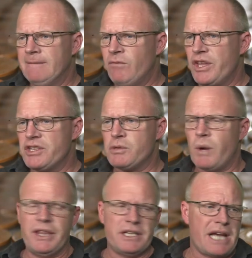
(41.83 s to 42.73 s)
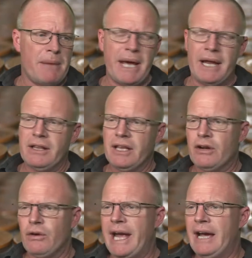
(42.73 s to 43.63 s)
This is one that's come out of the
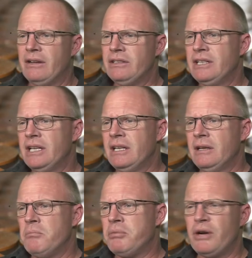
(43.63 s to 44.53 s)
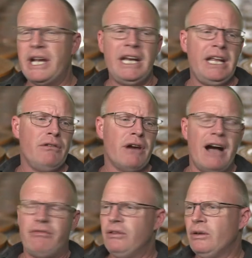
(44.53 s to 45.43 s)
ground. Pretty
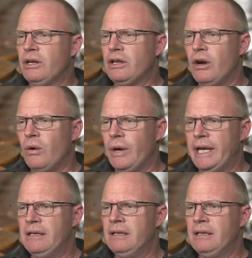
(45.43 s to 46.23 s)
rough looking coin.